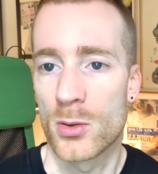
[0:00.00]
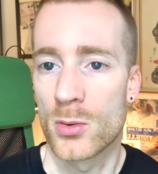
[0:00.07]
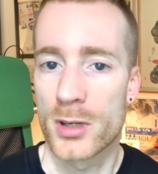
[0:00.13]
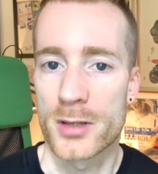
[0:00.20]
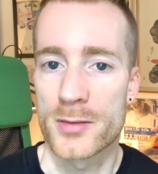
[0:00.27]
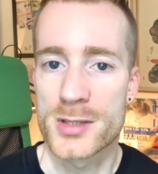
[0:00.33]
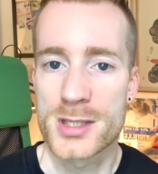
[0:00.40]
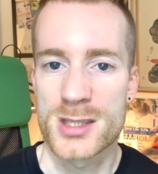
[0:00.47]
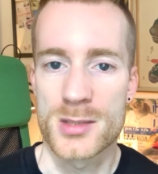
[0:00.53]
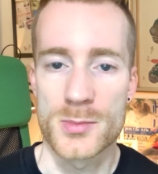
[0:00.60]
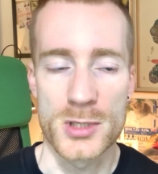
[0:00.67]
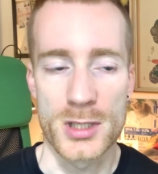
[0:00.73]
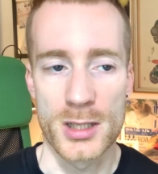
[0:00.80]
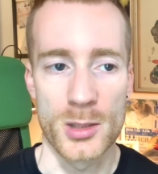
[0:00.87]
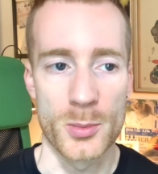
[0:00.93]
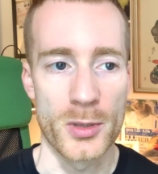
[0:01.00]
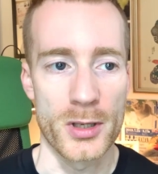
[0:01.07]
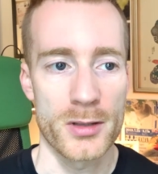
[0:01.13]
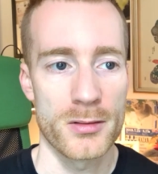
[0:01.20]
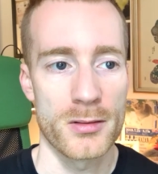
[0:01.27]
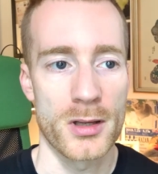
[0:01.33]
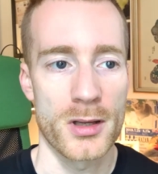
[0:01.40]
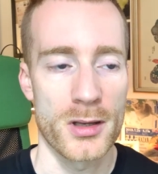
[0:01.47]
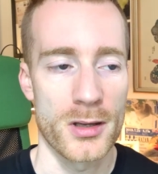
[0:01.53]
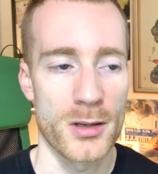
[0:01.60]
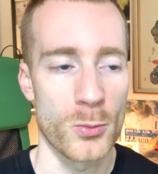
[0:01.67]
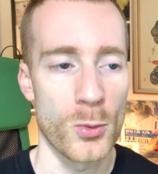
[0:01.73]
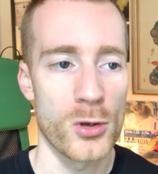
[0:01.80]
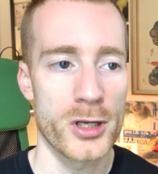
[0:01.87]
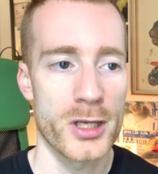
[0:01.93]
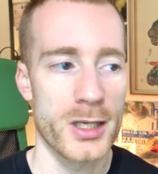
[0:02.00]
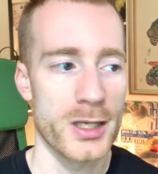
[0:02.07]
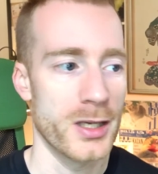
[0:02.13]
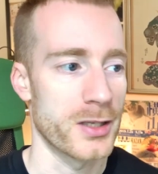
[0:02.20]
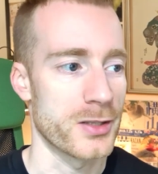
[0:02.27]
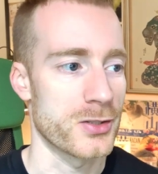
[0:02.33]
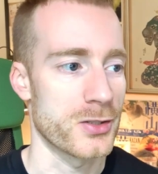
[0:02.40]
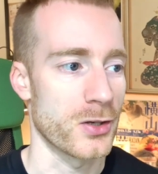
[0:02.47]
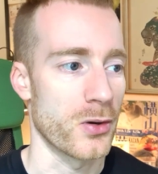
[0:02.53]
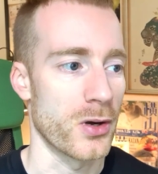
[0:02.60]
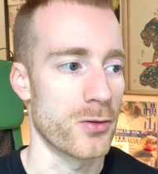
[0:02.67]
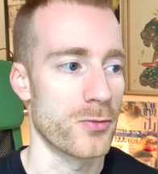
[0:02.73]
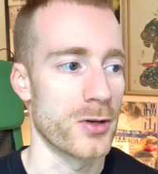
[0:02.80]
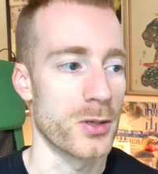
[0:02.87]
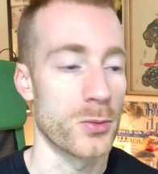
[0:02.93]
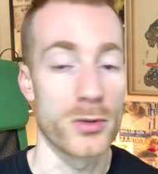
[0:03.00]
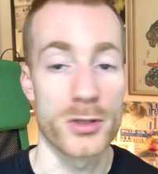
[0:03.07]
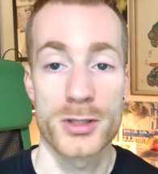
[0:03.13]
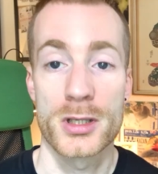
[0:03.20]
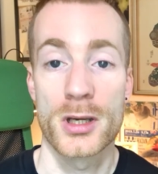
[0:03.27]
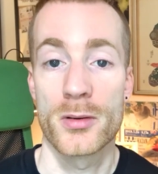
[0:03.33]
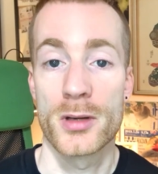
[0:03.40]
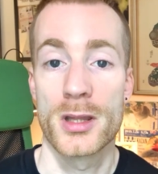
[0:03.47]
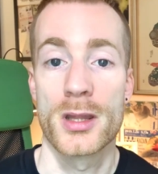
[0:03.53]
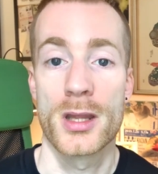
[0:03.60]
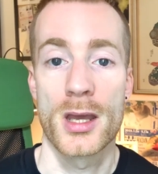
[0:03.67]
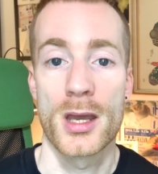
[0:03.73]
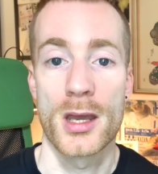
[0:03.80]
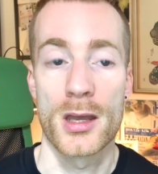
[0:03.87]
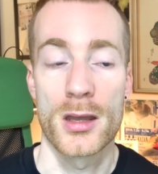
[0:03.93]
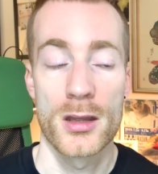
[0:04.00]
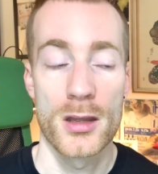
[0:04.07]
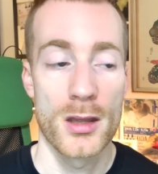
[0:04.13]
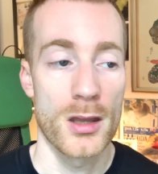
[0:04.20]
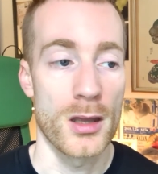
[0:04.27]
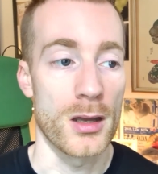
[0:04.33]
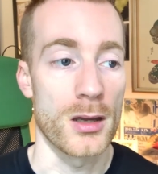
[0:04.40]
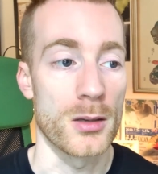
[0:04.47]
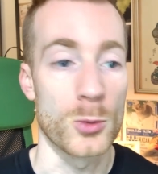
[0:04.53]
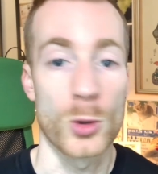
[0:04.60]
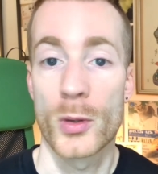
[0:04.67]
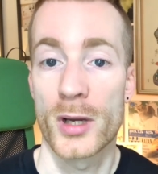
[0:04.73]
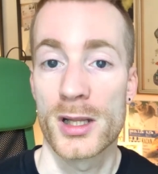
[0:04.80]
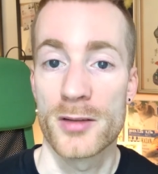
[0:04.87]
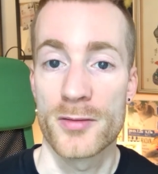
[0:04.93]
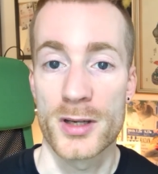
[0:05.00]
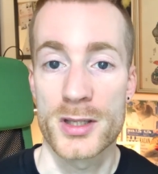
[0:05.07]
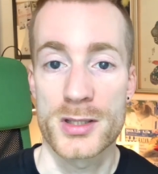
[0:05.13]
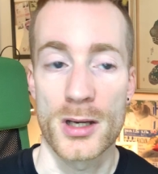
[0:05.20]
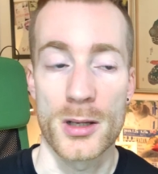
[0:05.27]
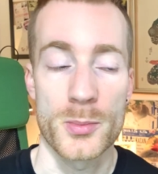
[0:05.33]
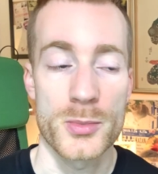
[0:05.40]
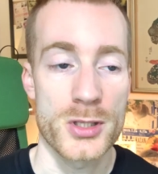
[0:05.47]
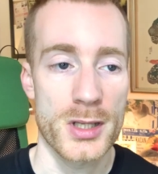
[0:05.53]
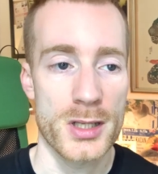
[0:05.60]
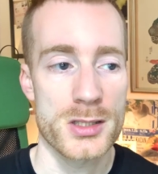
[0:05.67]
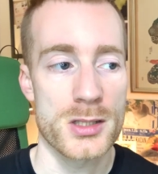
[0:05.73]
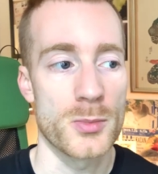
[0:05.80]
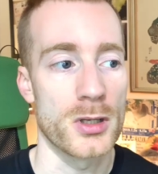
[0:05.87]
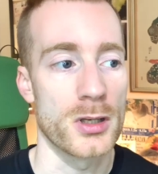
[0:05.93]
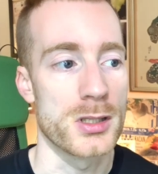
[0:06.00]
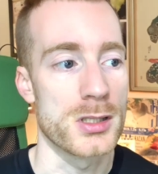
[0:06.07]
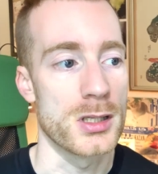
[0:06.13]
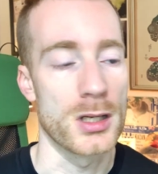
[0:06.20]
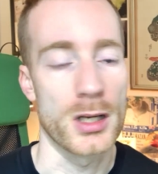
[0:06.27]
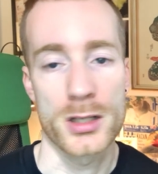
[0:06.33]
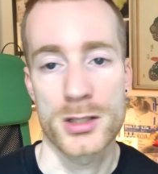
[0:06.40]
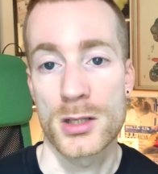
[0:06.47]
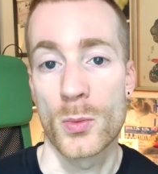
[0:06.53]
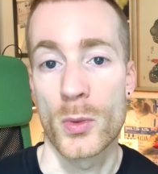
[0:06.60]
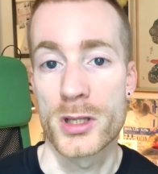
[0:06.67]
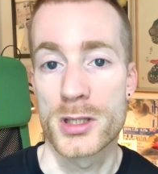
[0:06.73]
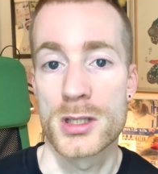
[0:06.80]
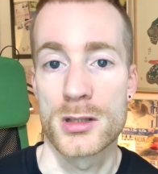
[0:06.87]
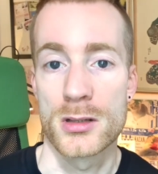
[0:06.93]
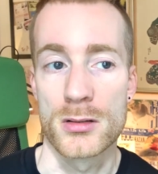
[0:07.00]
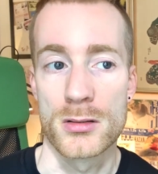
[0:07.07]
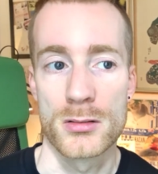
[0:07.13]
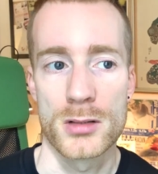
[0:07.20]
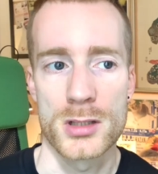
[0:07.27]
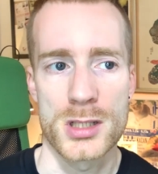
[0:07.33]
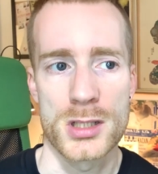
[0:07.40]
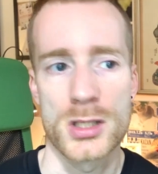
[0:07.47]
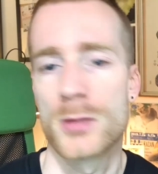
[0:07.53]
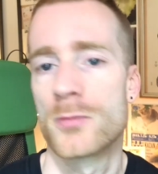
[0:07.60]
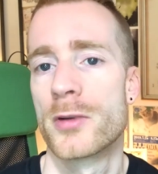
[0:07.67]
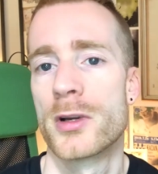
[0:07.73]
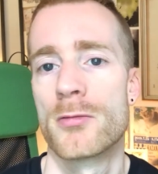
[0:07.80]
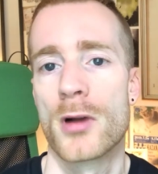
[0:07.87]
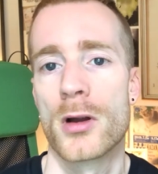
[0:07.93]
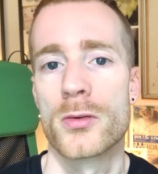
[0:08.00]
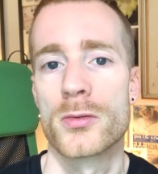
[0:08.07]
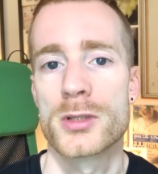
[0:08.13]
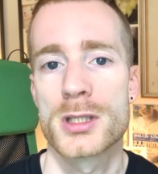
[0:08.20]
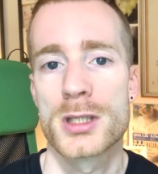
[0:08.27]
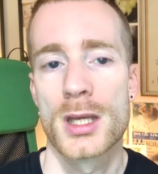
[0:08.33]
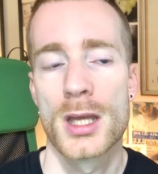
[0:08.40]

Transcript: kind of system's a little bit wonky, and so I really wanted to go in there, quickly fix it up. So that's something I did. I actually went in and essentially rewrote